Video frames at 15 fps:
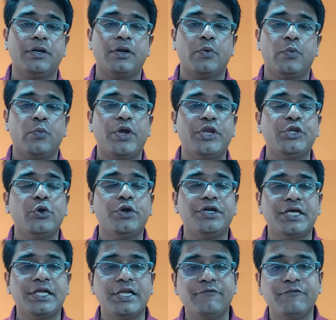when you are
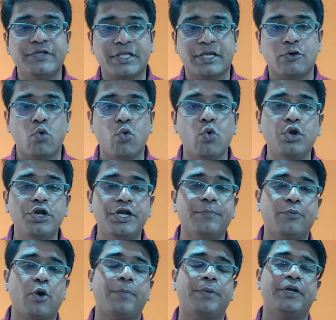dealing with an older
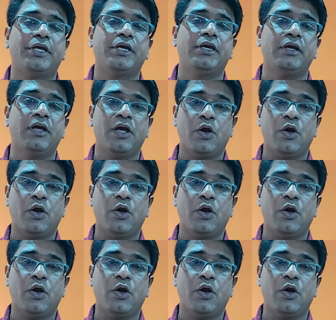property